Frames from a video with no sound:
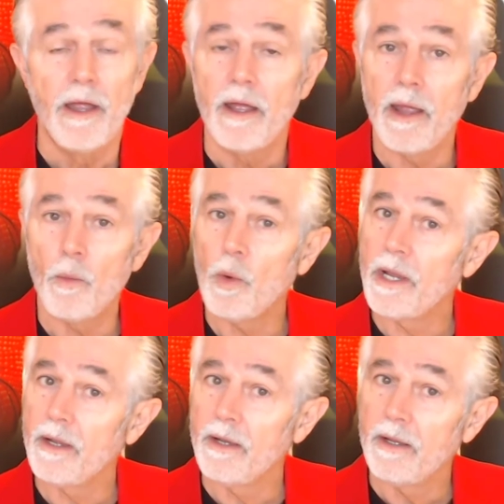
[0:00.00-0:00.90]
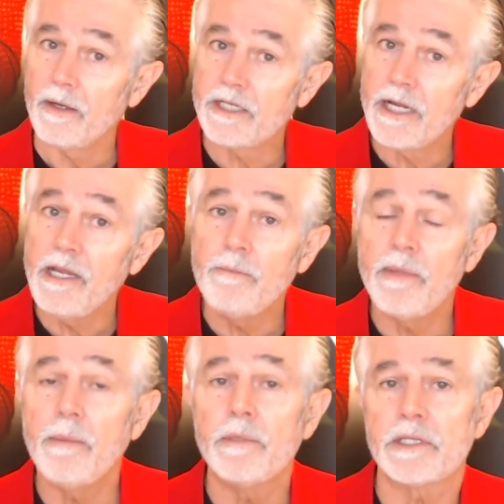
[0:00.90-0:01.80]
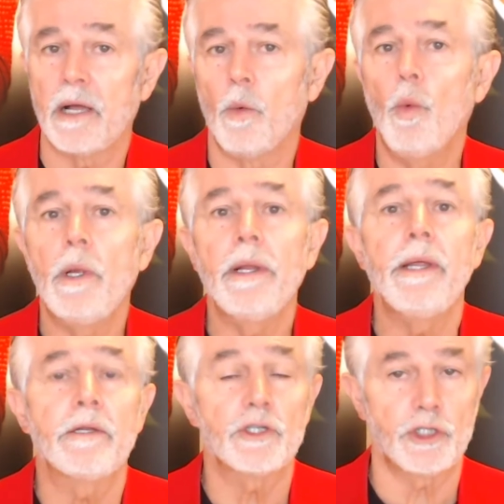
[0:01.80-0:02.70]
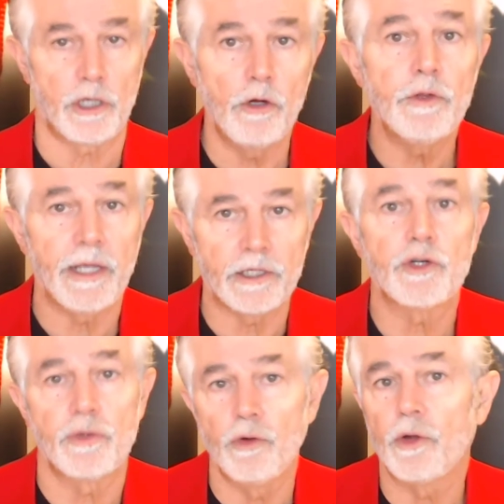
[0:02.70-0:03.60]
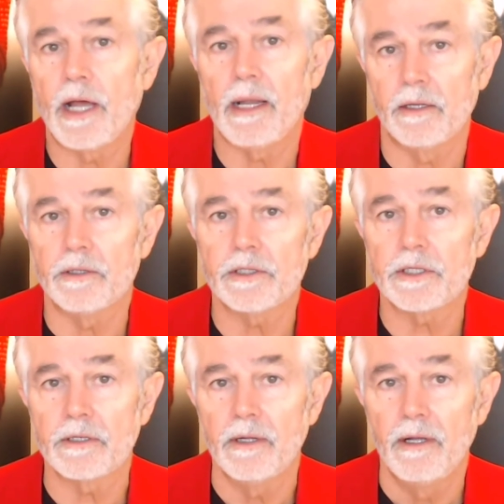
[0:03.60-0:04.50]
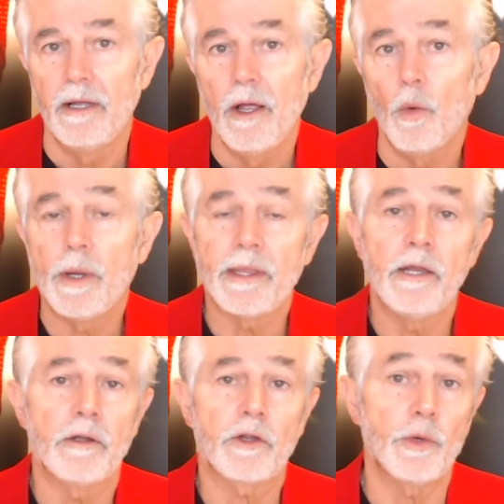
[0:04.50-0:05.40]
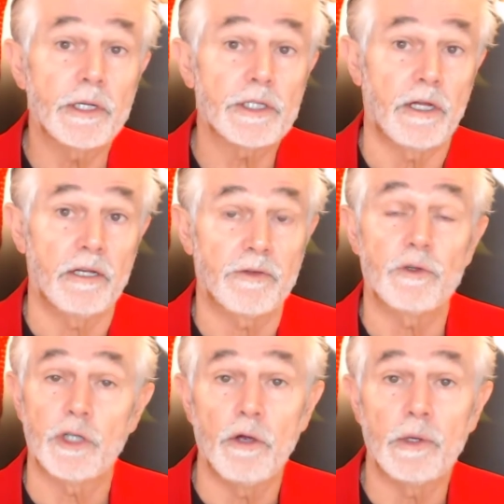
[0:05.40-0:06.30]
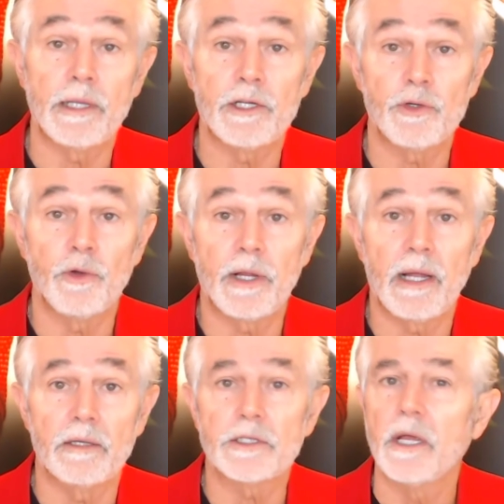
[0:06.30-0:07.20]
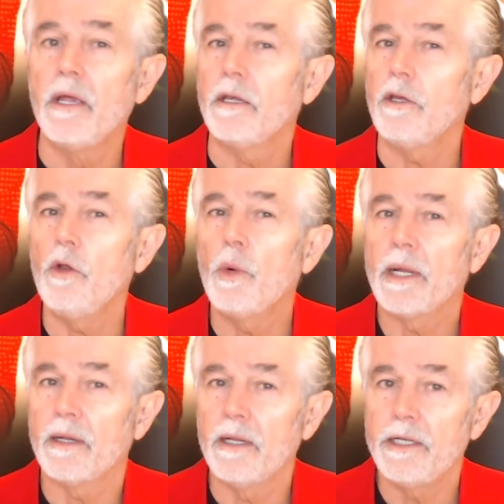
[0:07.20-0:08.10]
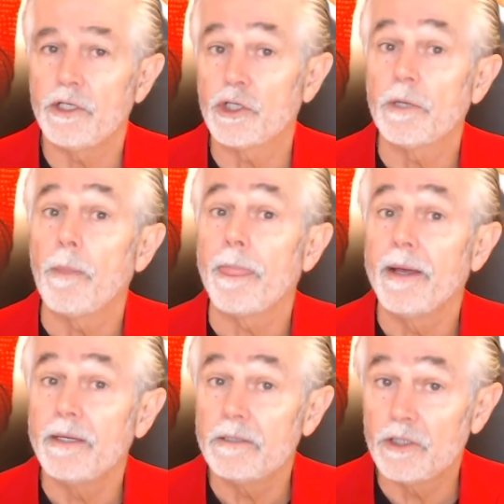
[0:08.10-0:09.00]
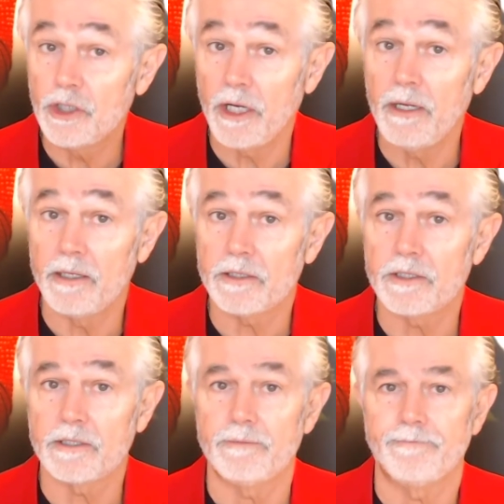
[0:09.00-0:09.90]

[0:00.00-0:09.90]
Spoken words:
And when team members are willing to show their true colors, where they're not criticized for showing their true colors, you unleash genius.